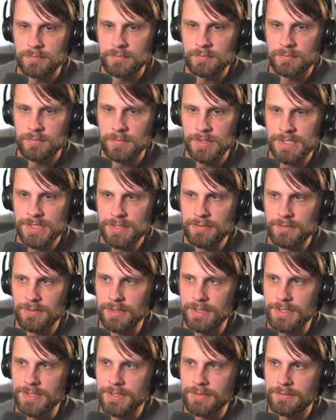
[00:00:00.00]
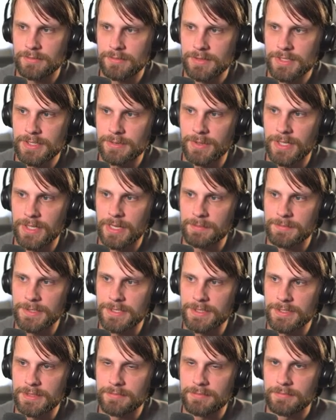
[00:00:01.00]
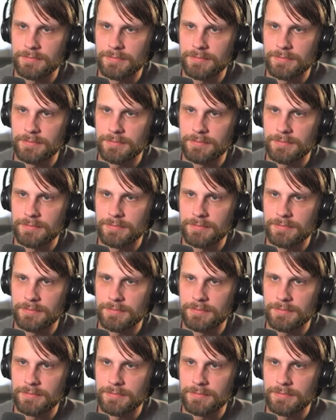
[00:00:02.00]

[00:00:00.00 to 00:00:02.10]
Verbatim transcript: Let's do this, see what happens.